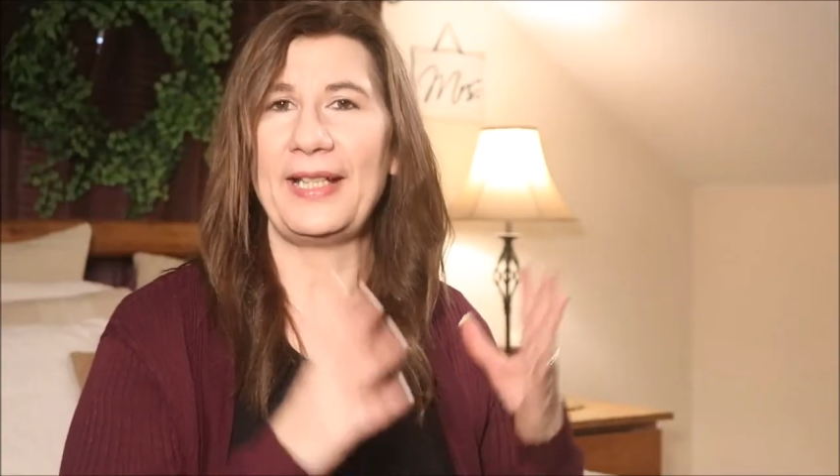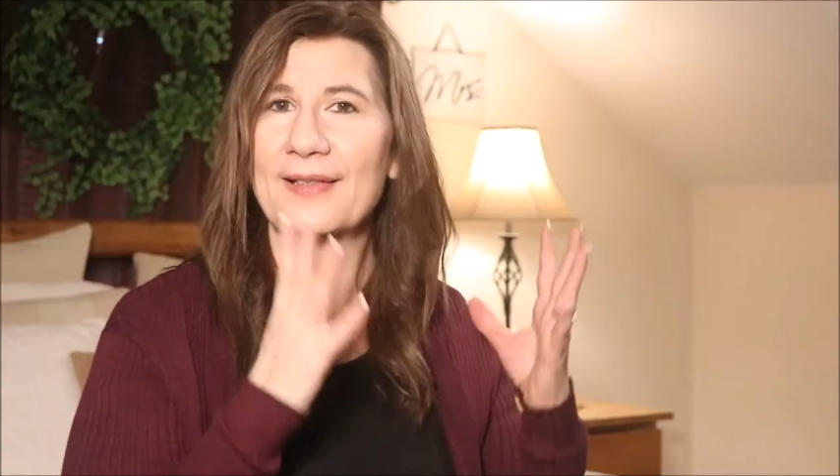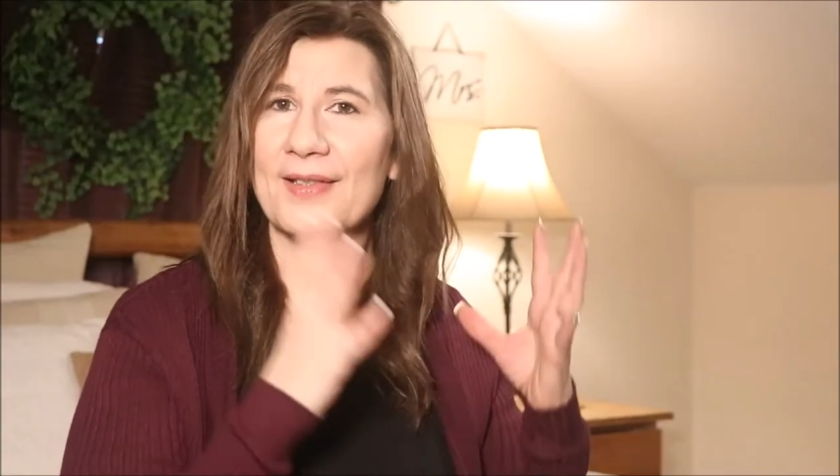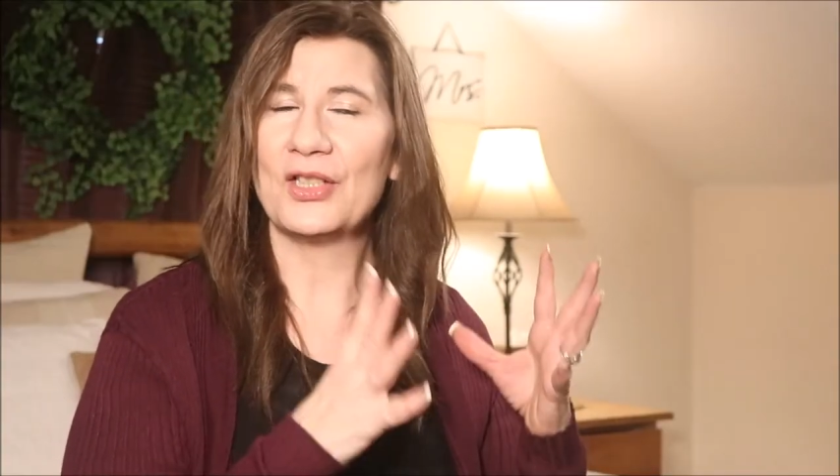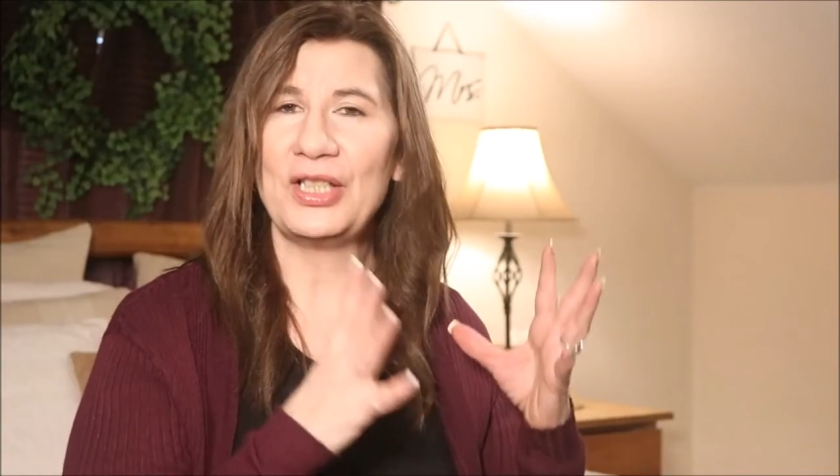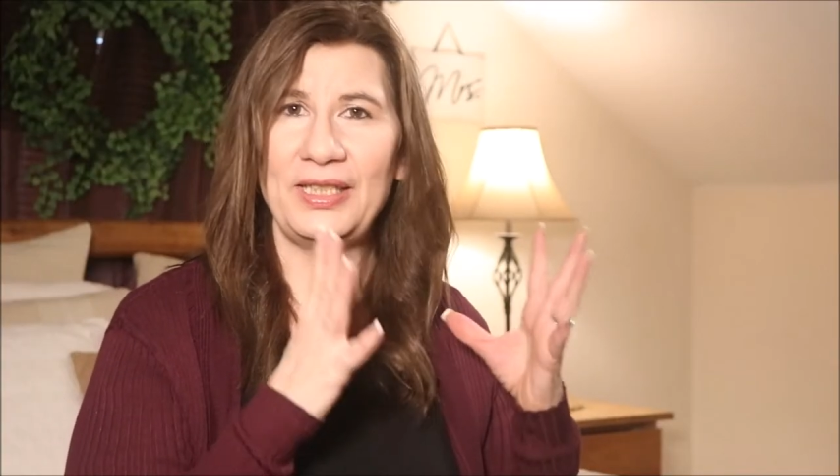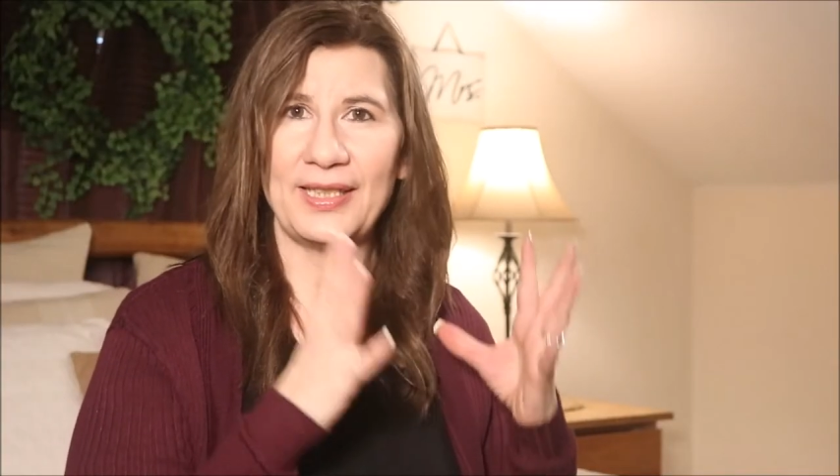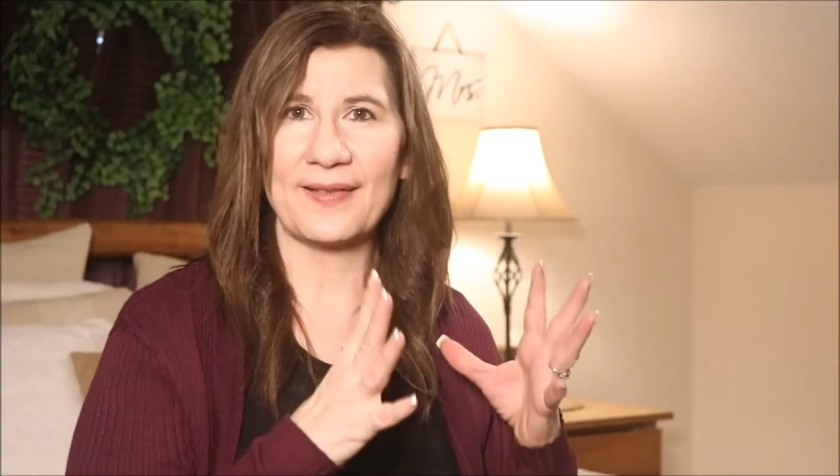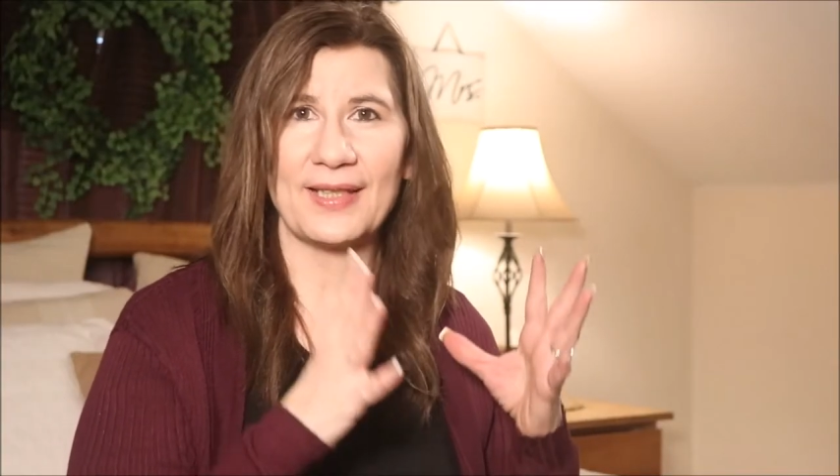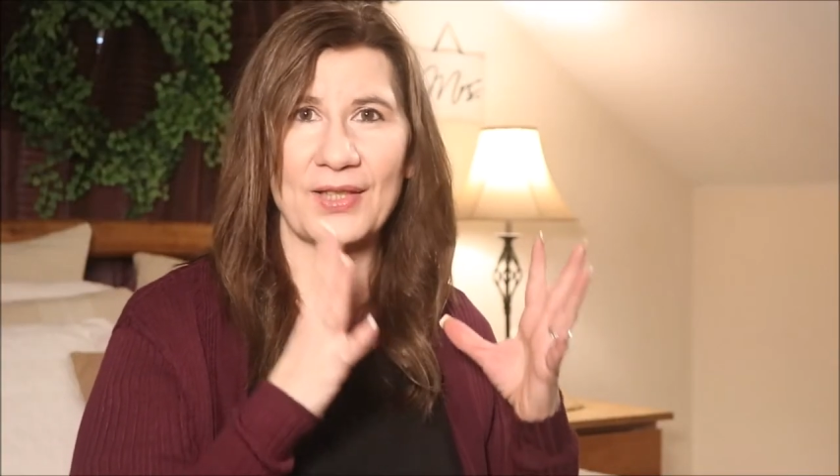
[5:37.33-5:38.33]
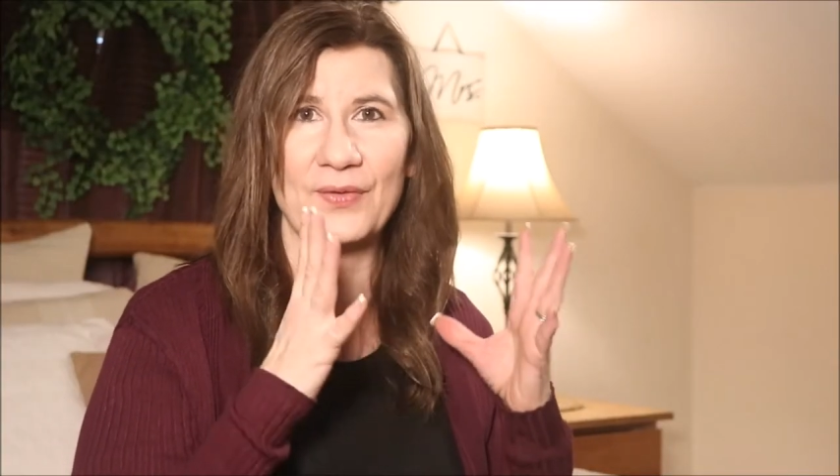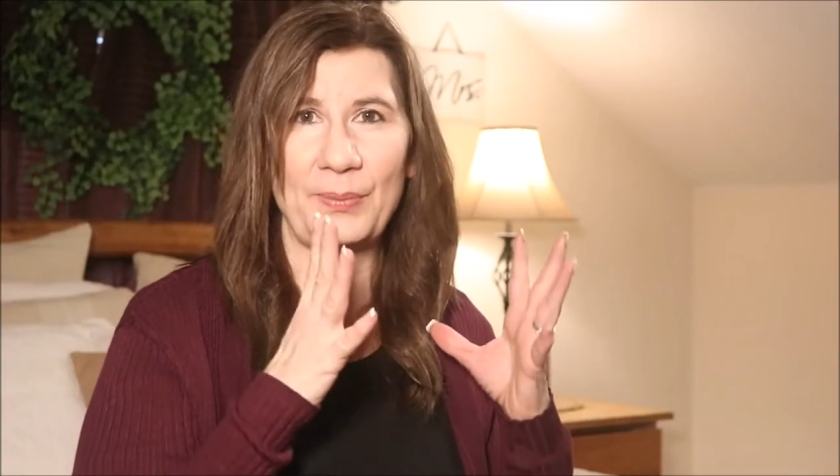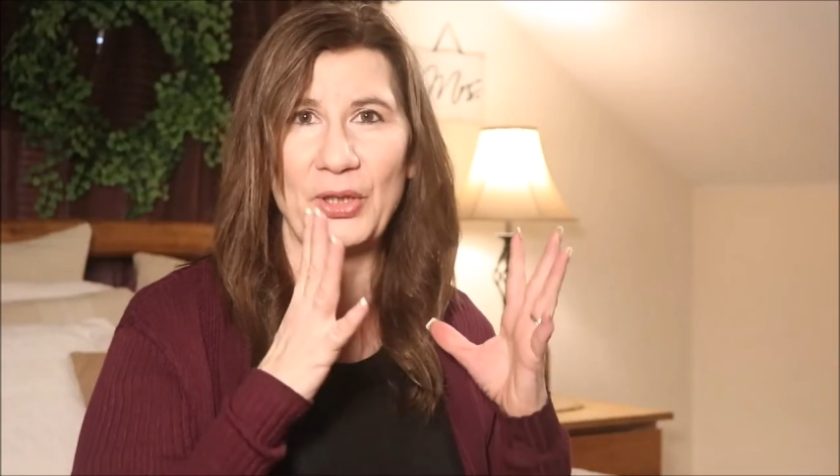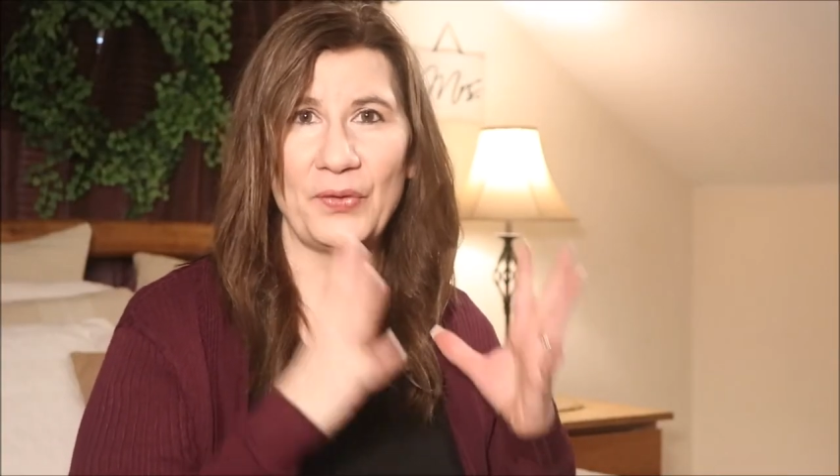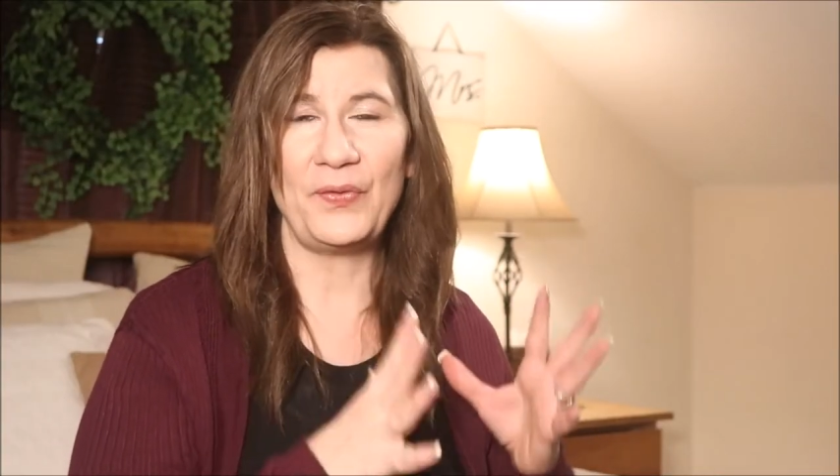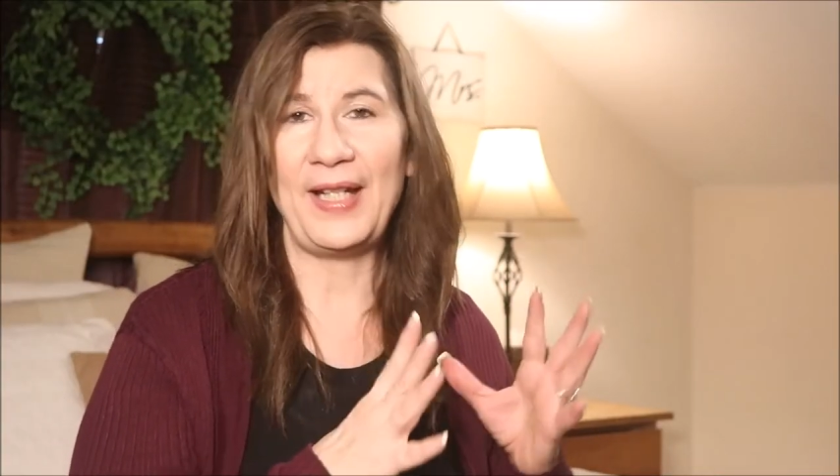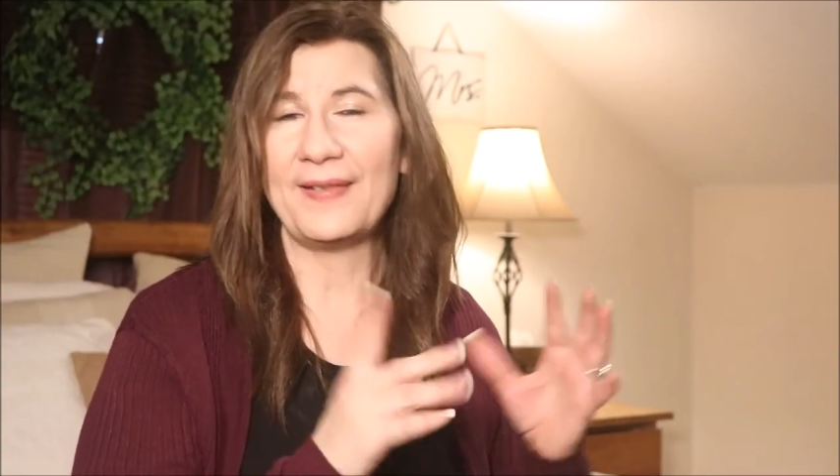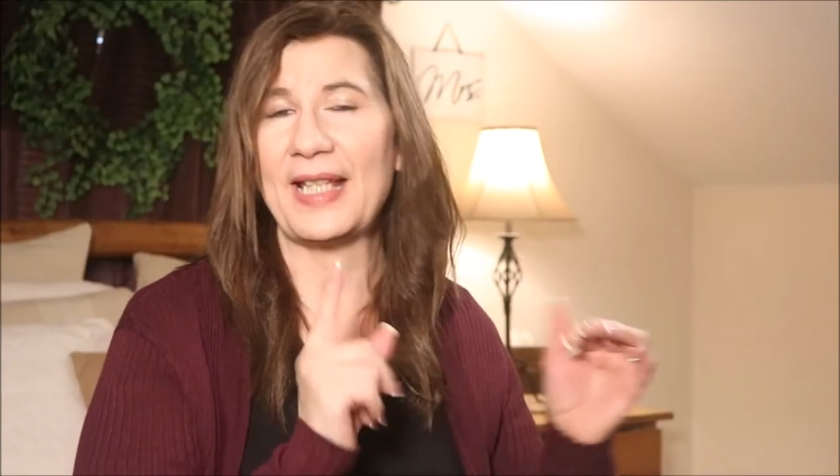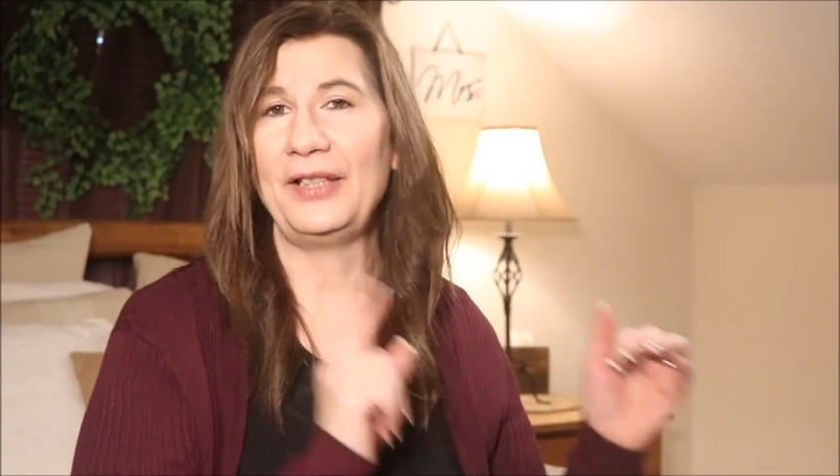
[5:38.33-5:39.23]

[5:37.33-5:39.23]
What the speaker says: a certain distance from your face,